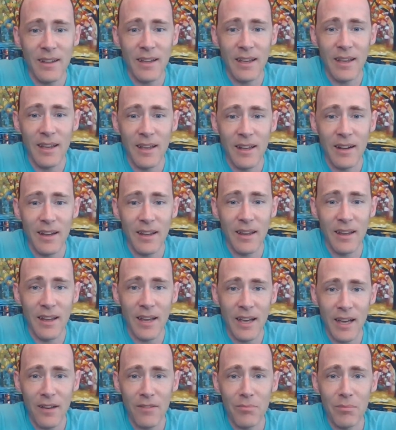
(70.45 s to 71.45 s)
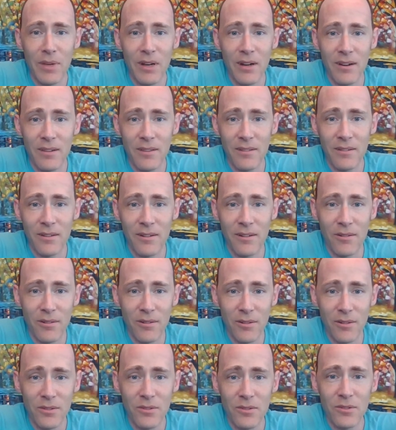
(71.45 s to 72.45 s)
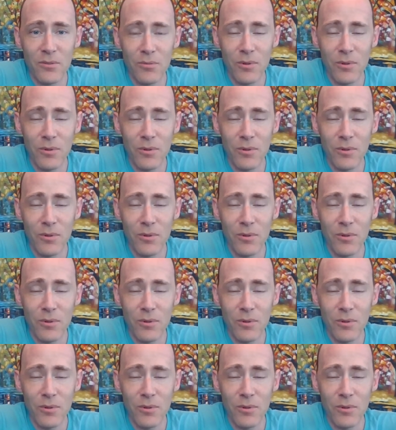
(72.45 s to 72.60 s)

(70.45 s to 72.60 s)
and a half marathon or